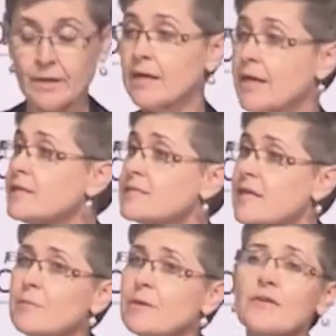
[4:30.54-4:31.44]
In
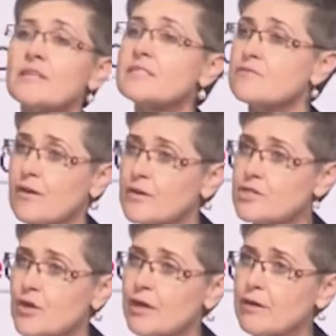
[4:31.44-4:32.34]
some areas it's very
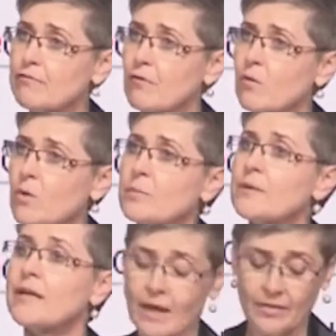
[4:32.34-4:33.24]
straightforward, but
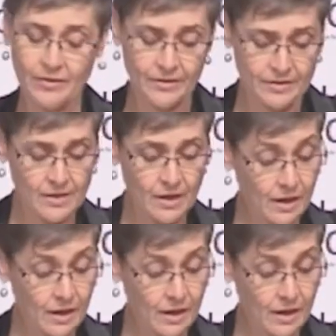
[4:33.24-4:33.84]
in others,